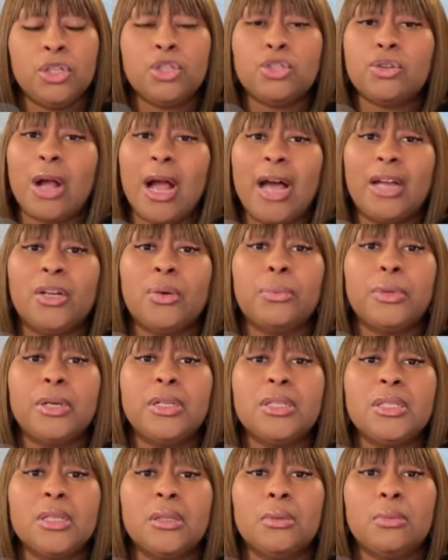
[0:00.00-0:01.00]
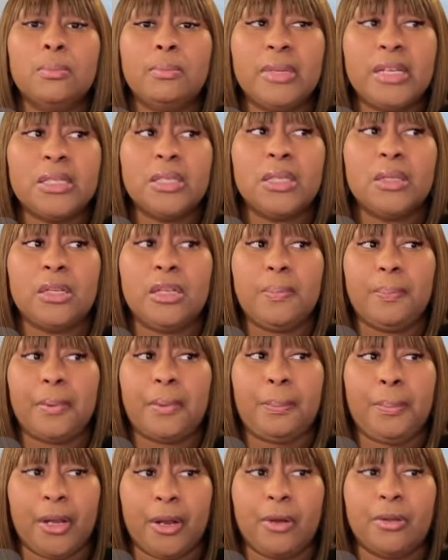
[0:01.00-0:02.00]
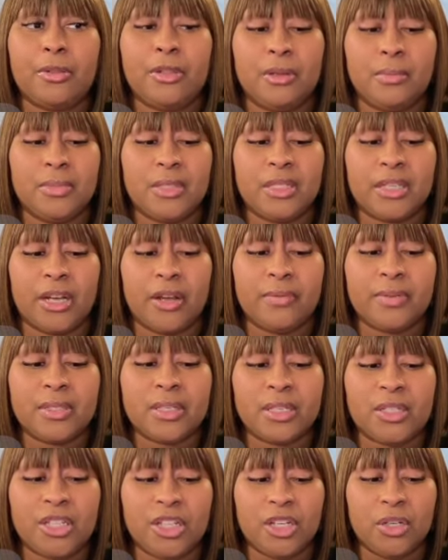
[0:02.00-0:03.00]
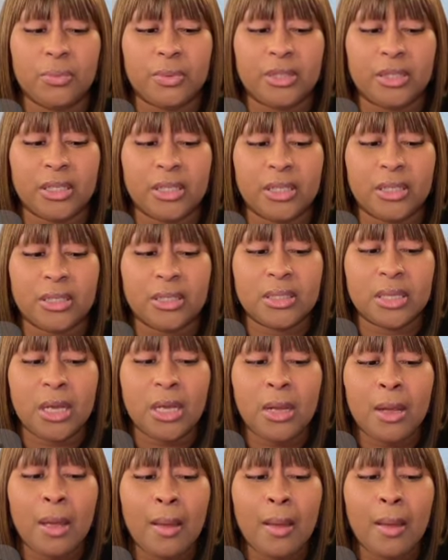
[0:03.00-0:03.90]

Trying to mentally prepare themselves to deal with this.